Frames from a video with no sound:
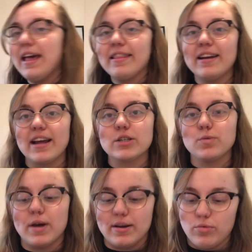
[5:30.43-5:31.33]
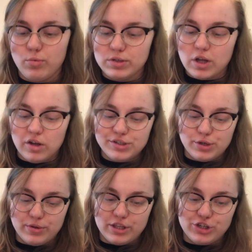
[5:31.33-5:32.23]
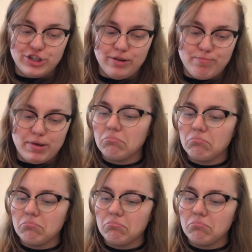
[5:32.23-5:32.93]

The next one was also in the cheap bin.